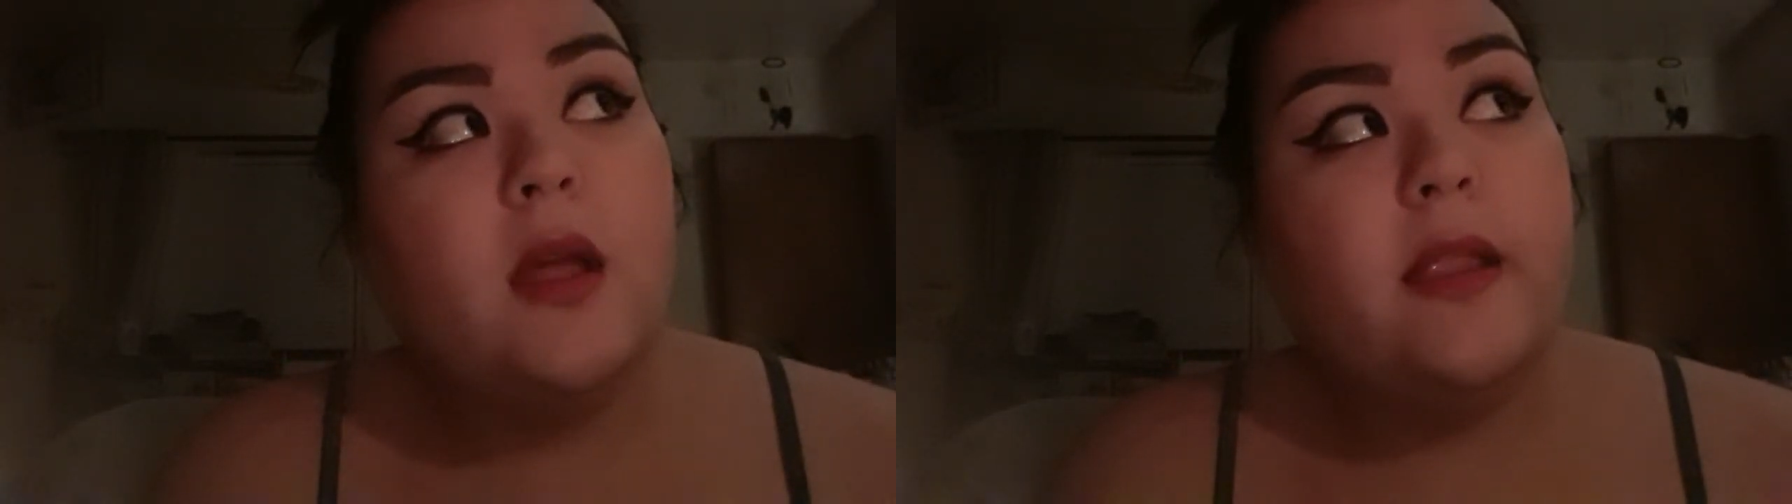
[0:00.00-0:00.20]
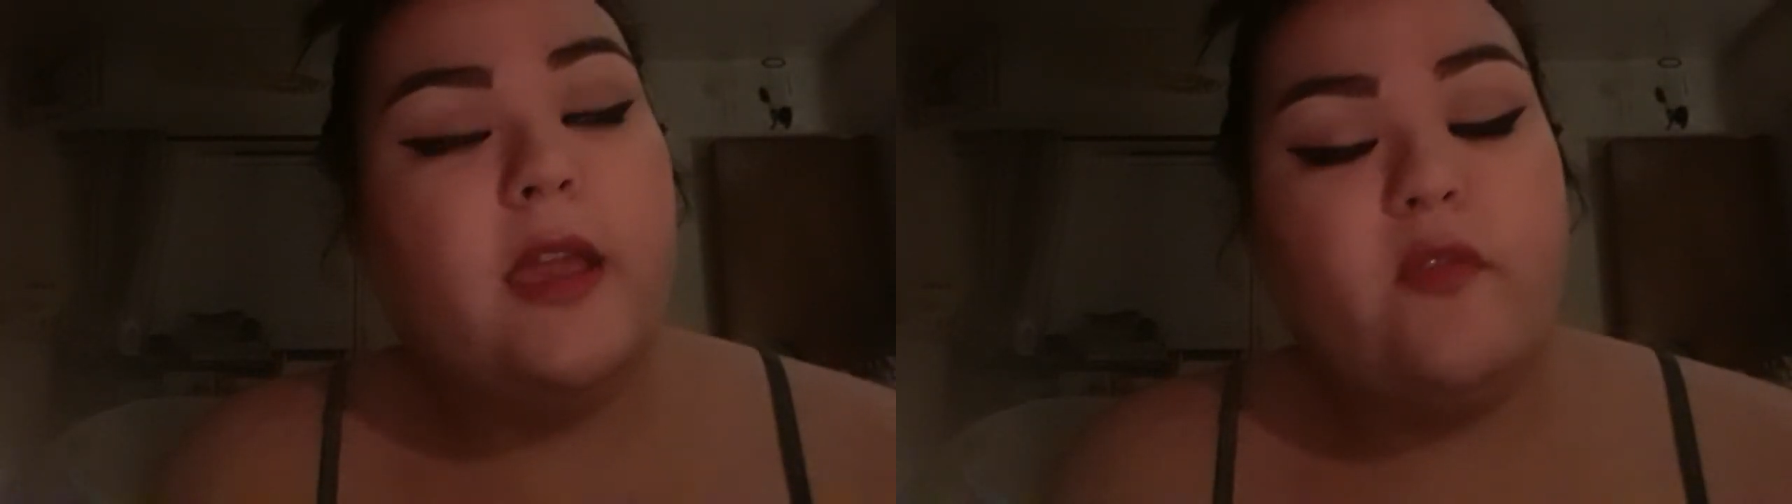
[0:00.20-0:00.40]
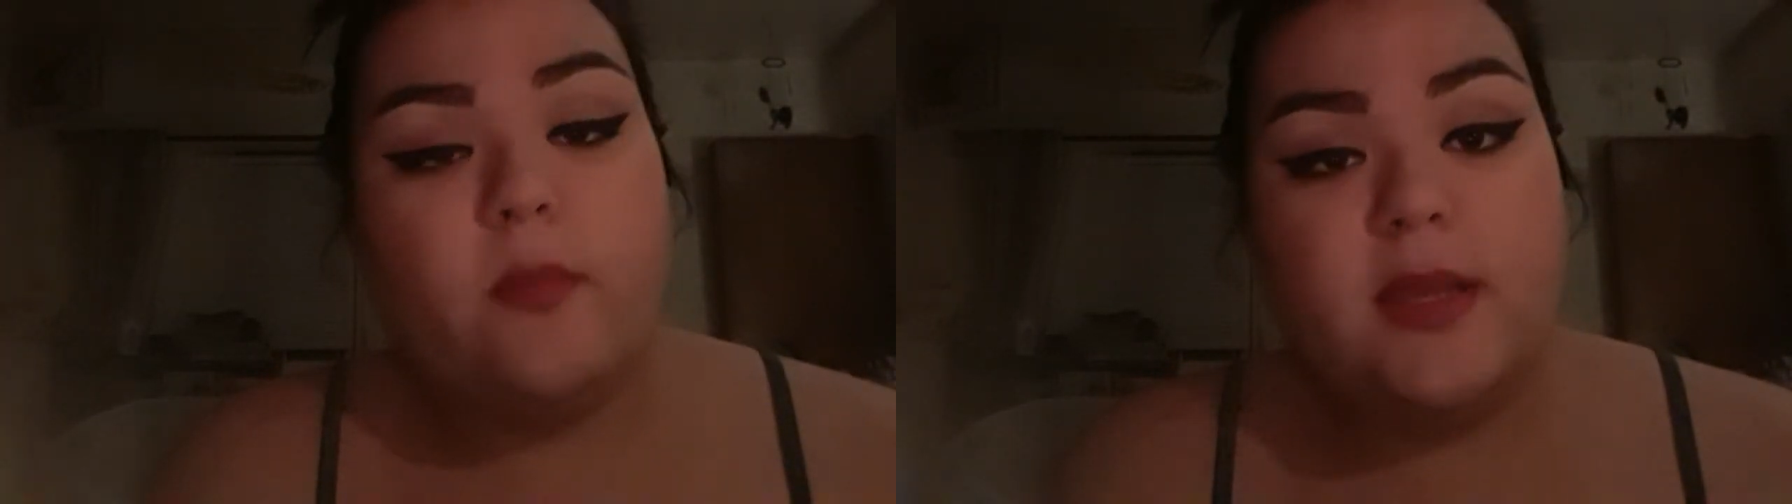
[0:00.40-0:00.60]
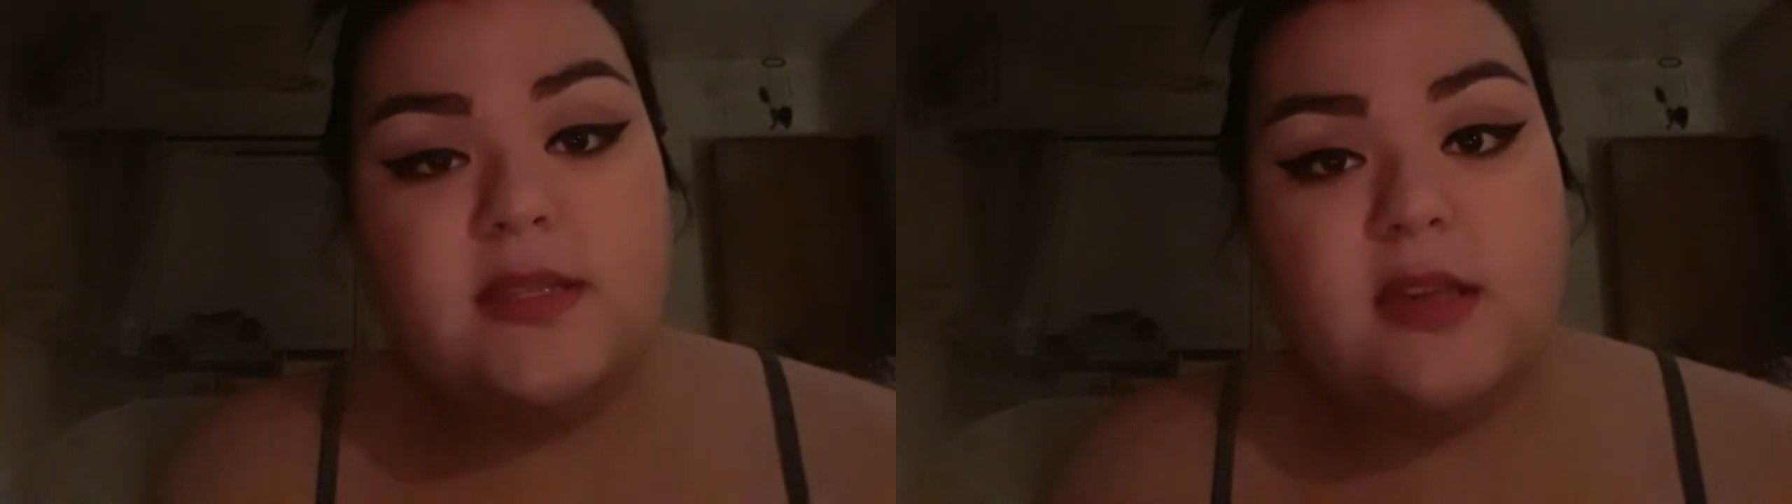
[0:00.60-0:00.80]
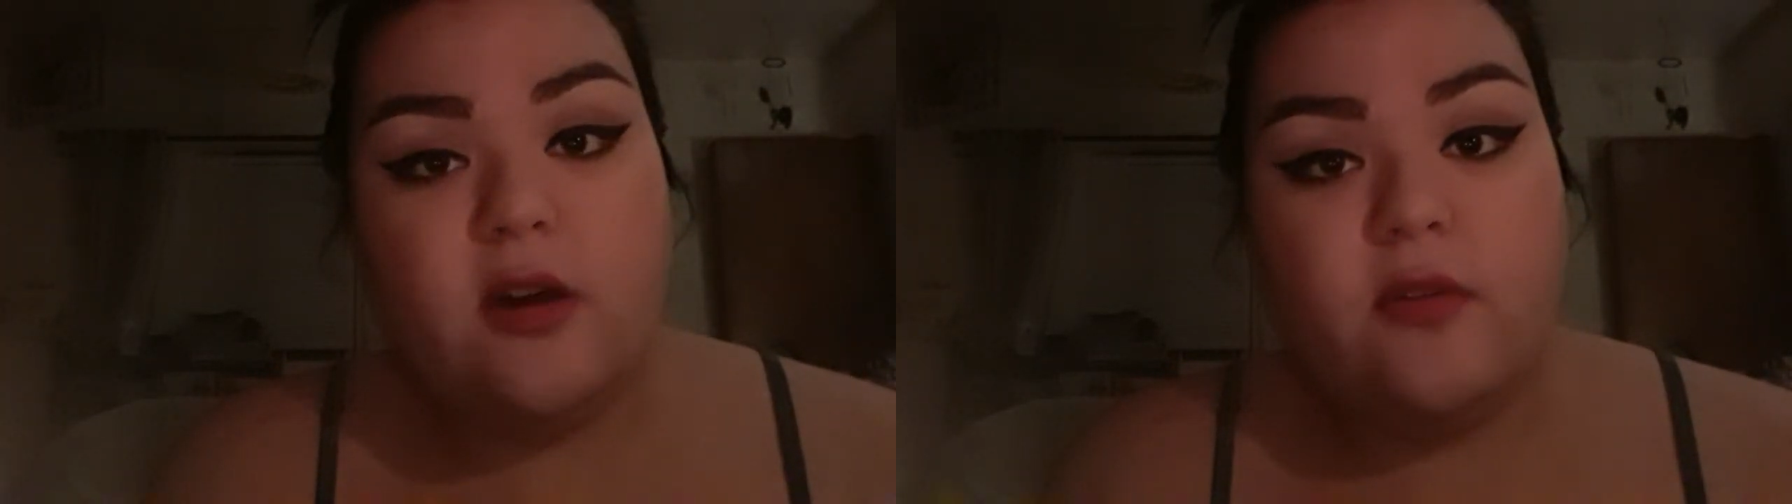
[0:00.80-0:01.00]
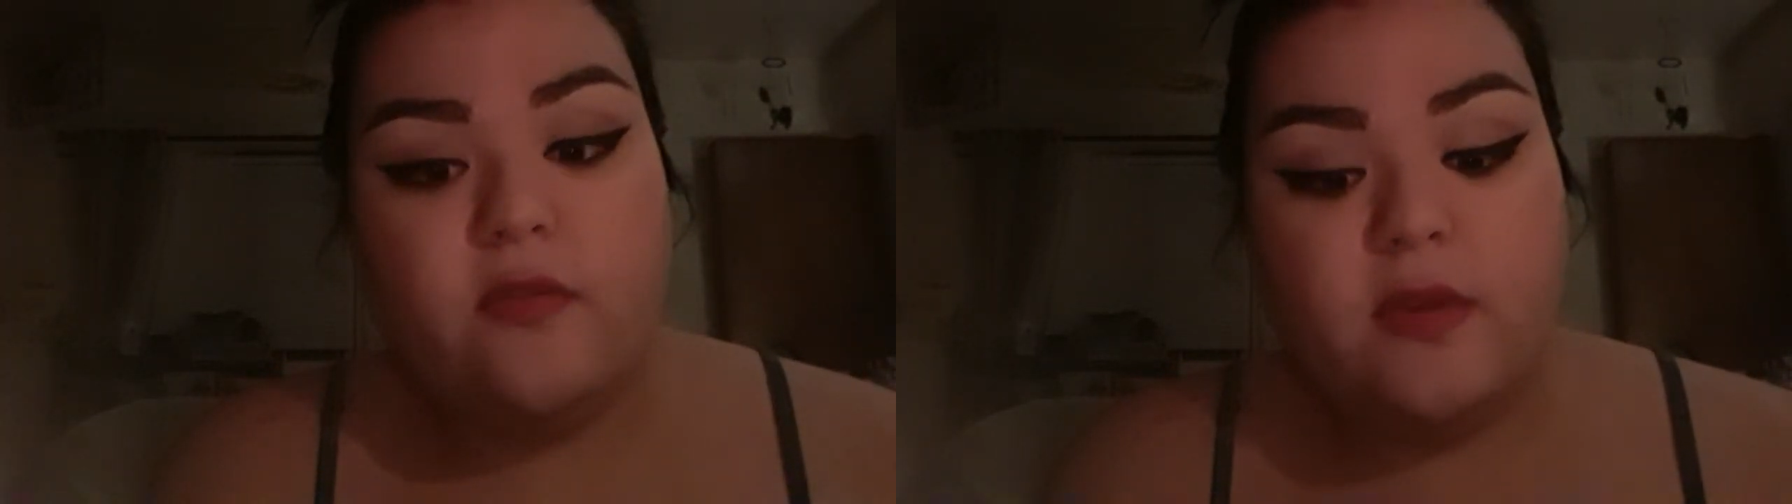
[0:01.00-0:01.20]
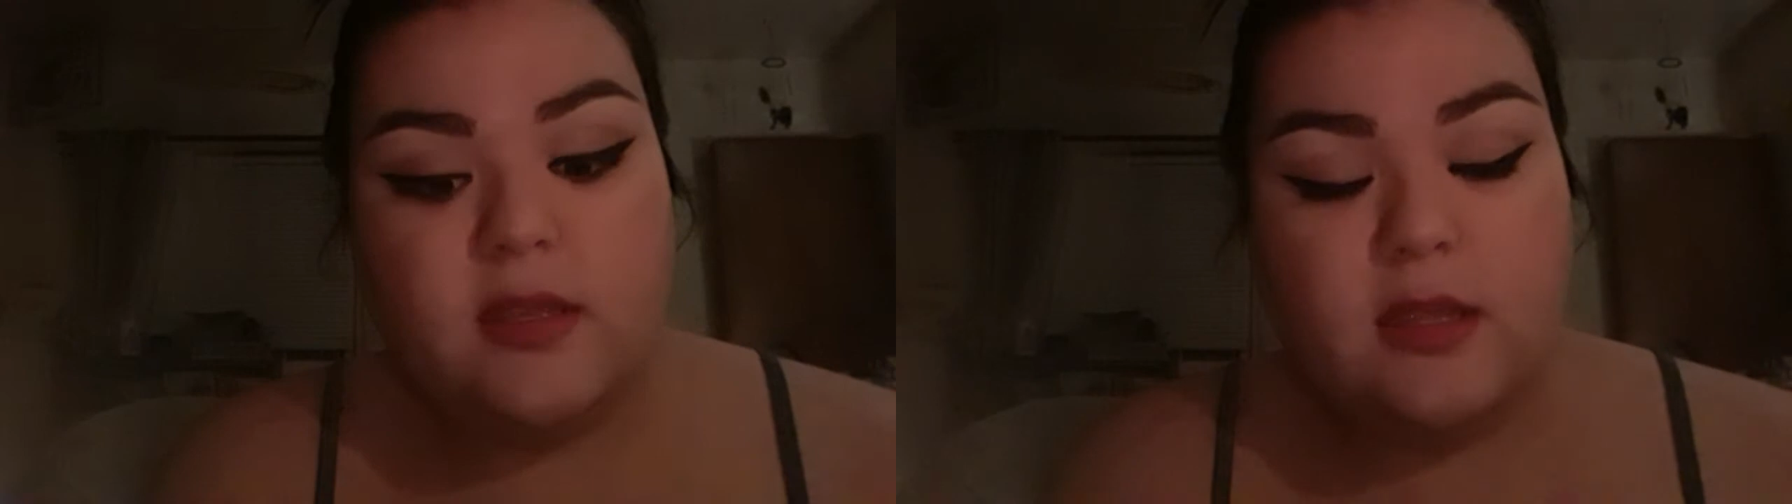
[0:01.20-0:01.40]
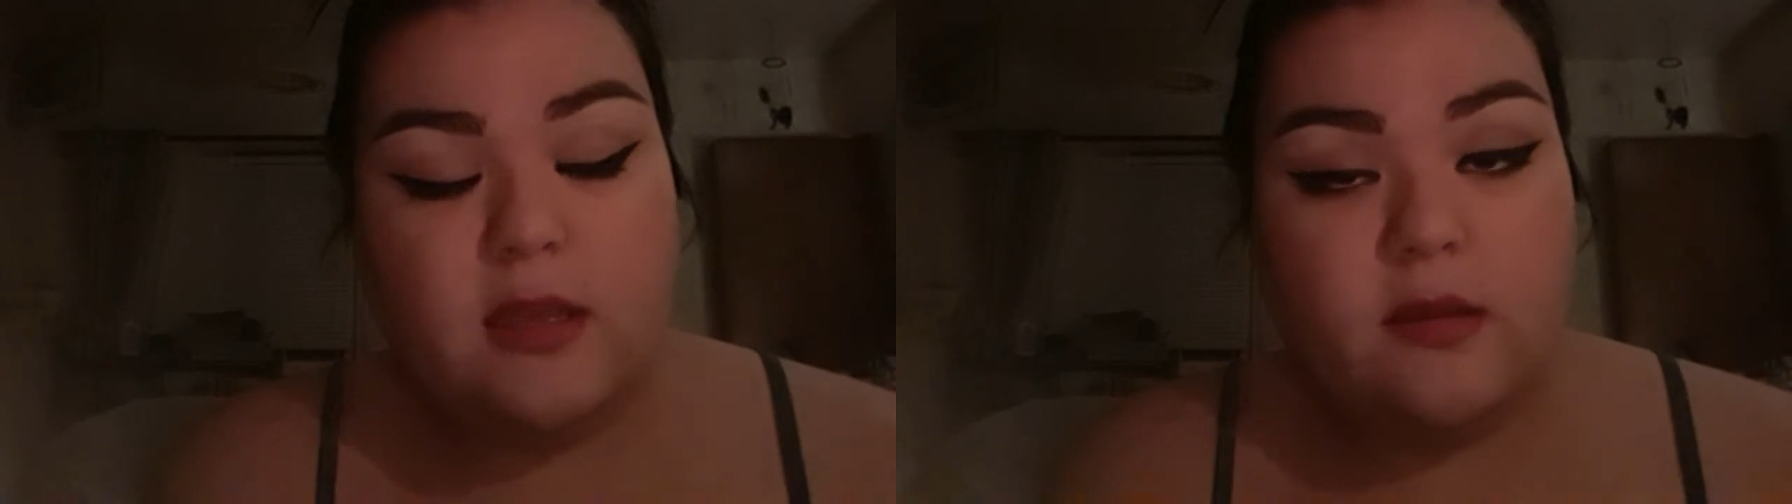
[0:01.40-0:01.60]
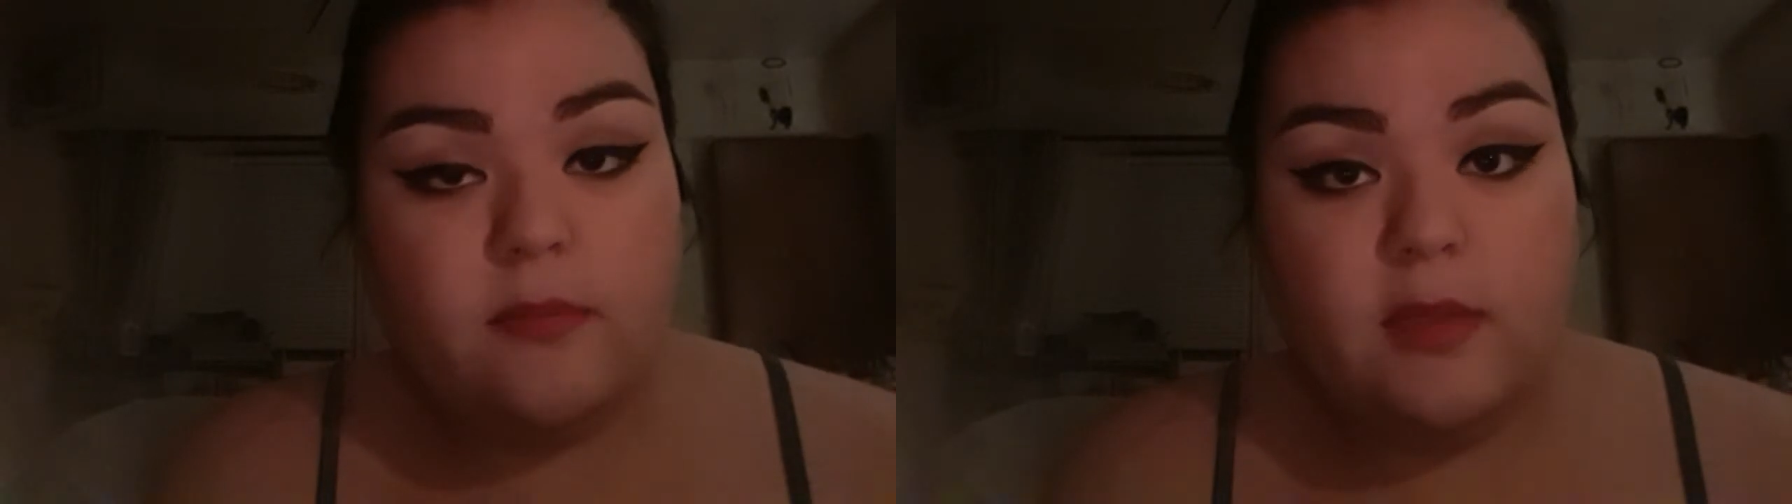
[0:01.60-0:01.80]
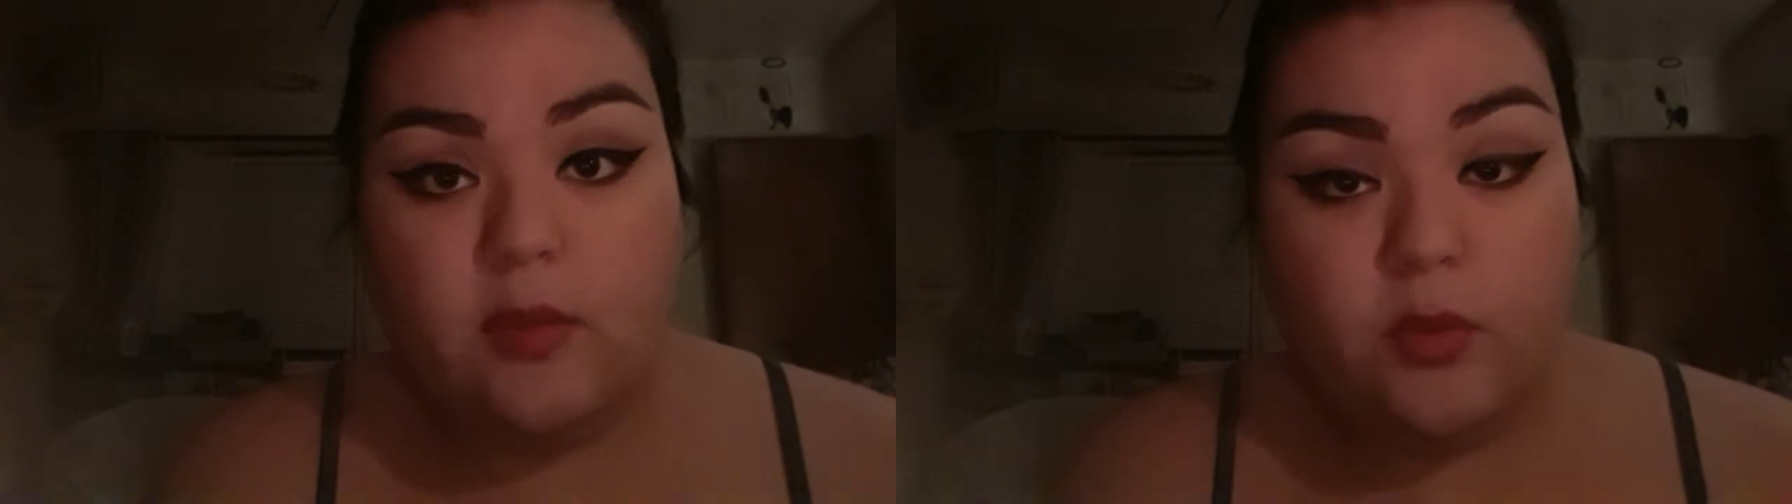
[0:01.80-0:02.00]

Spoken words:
like for myself, and